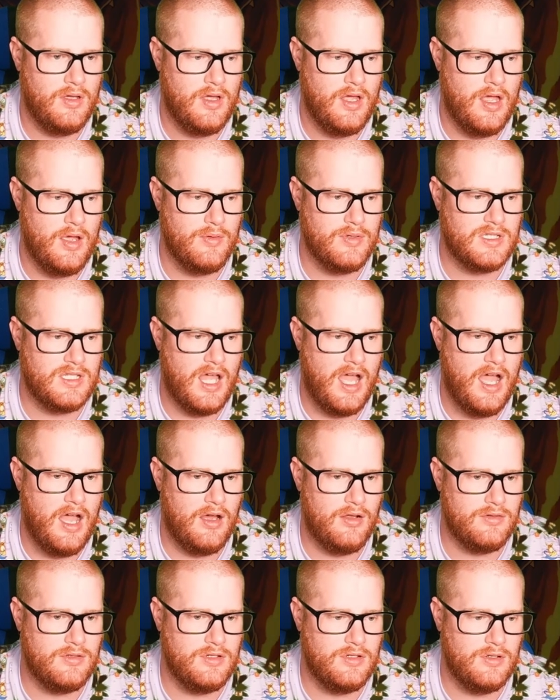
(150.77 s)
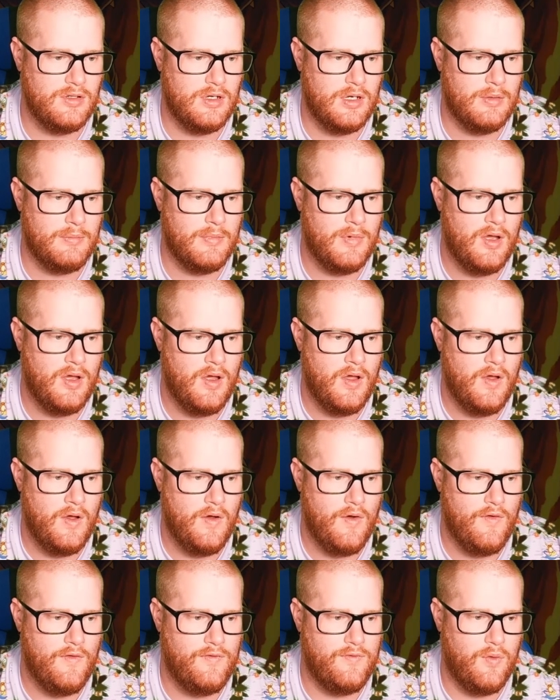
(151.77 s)
It was the Houndoom
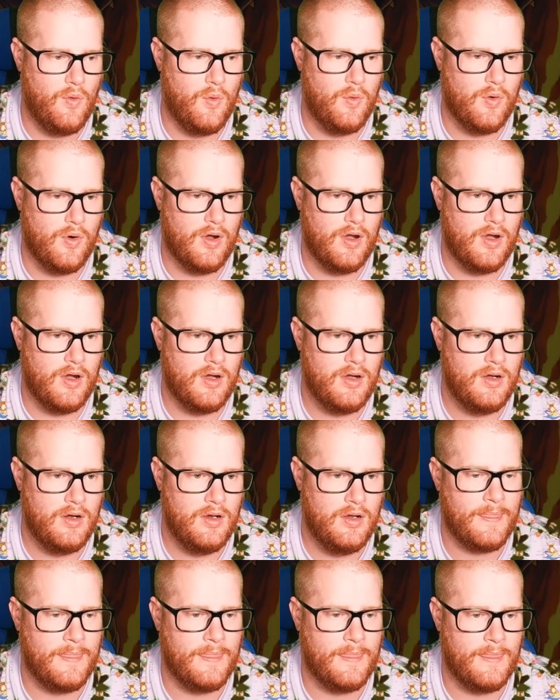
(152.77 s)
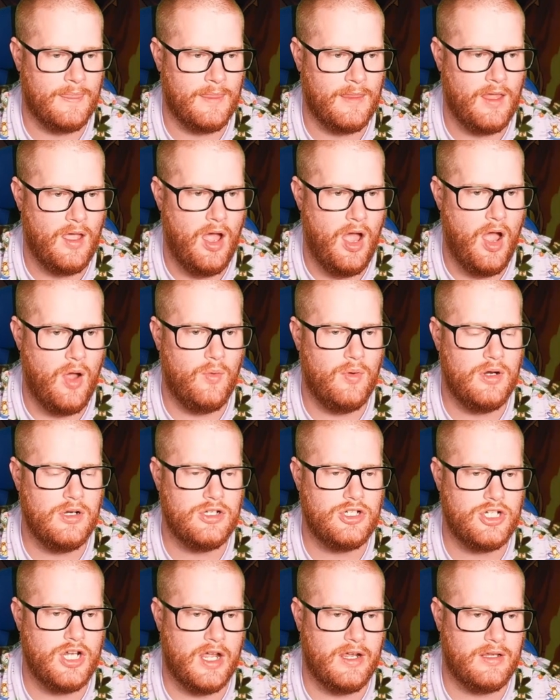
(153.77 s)
for, I want
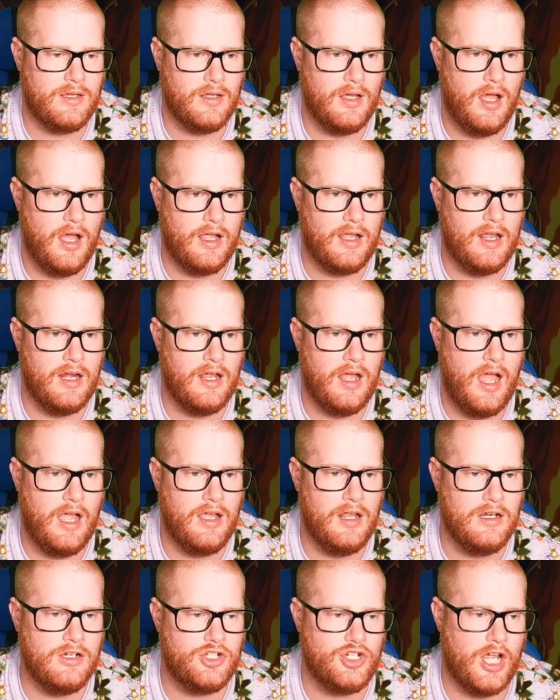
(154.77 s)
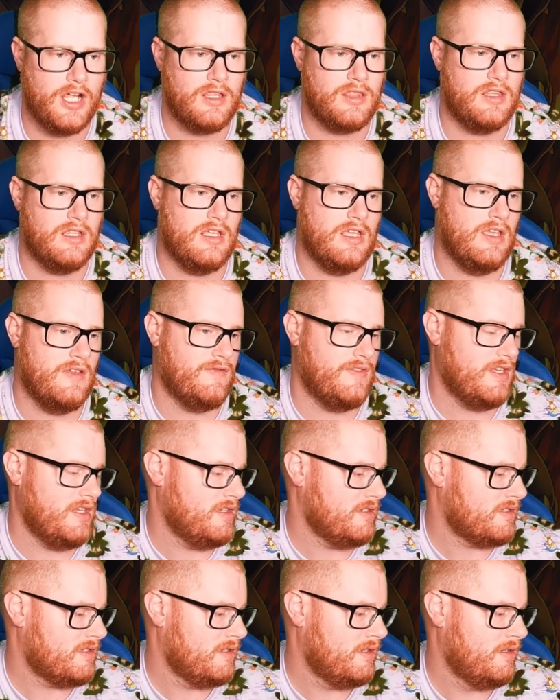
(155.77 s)
to check, I gotta check the
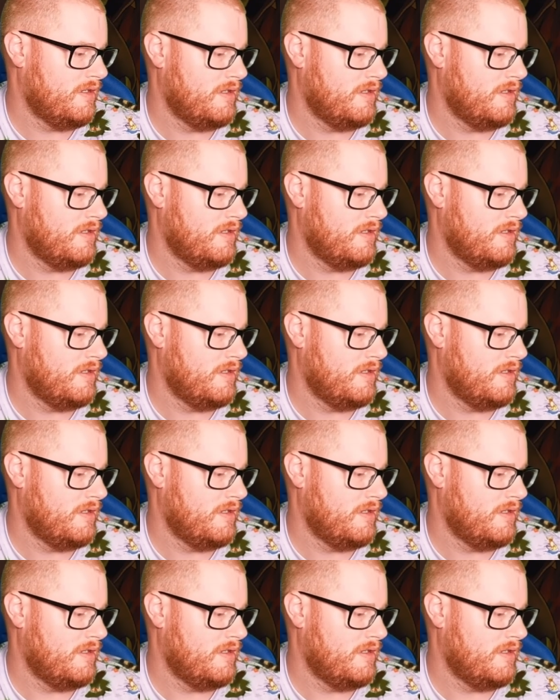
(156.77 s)
EVs.